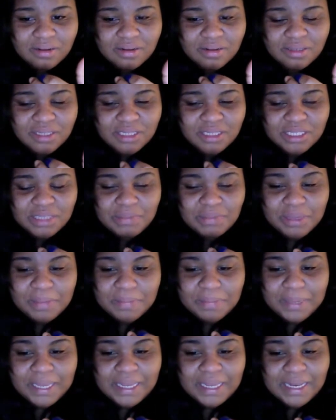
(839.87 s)
just me
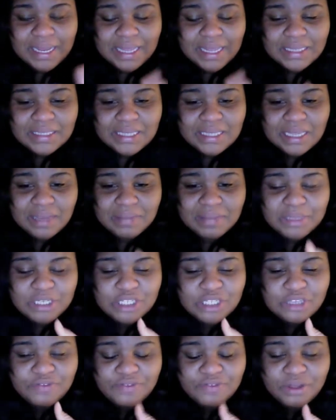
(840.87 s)
being next to him. It
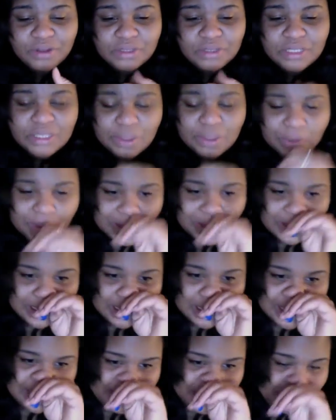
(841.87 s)
just felt so
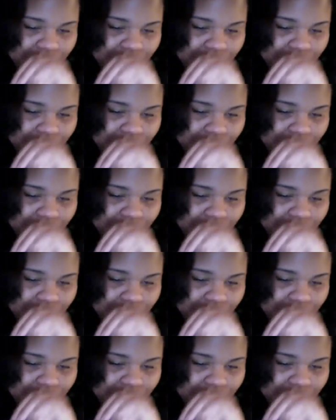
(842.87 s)
good.